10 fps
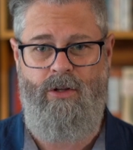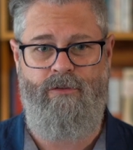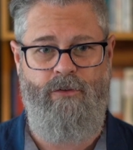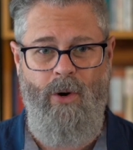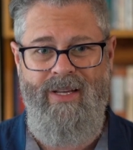the
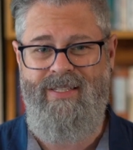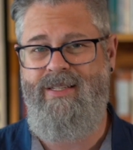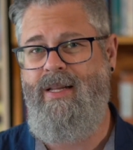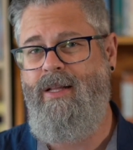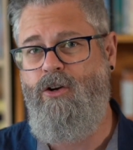
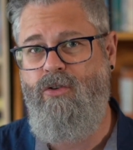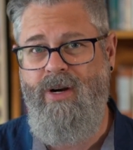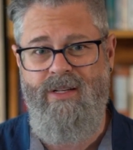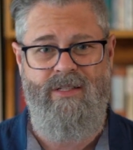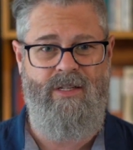voices and the
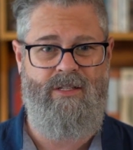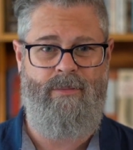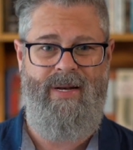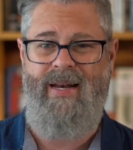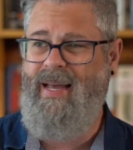
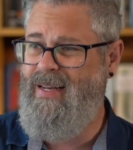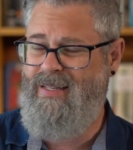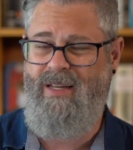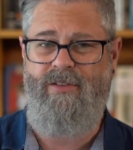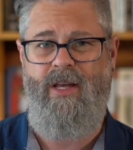criticism and
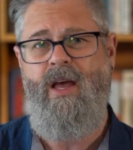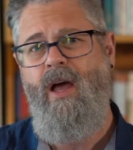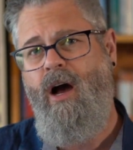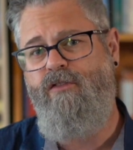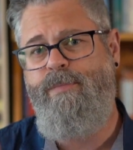negativity
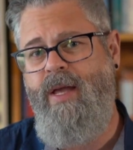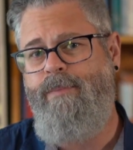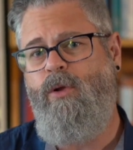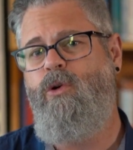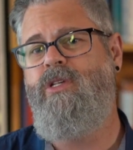of
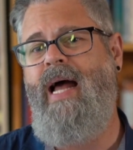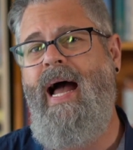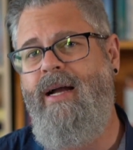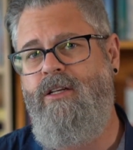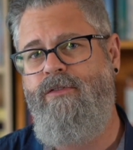people whose
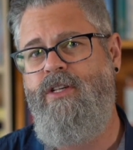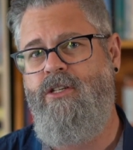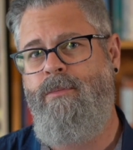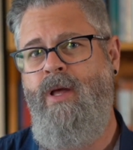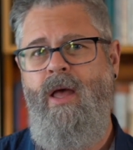
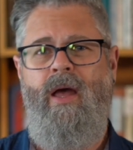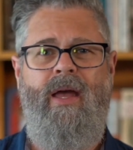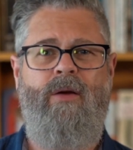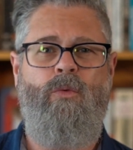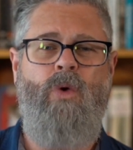activism
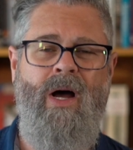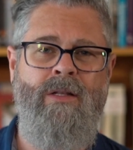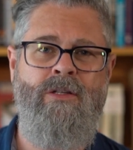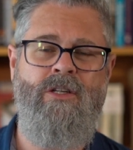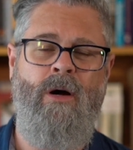
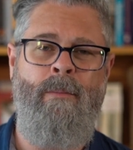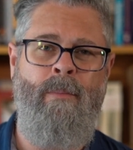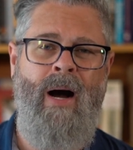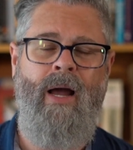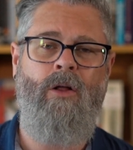runs a
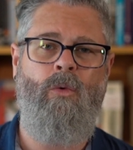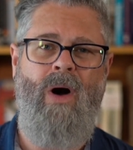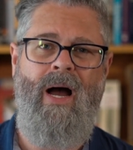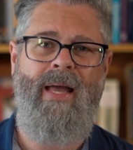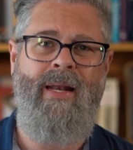mile
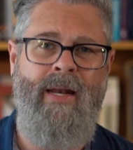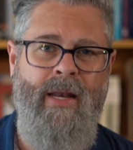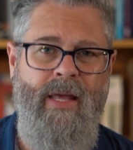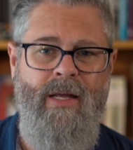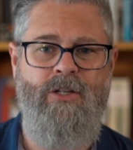wide and an
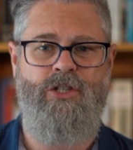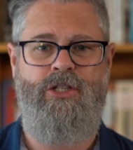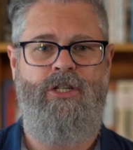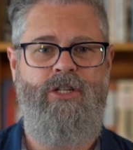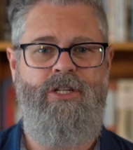
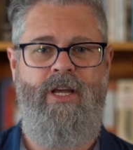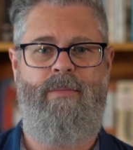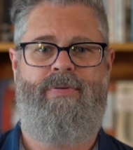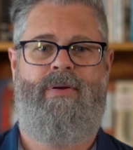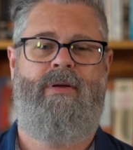inch deep.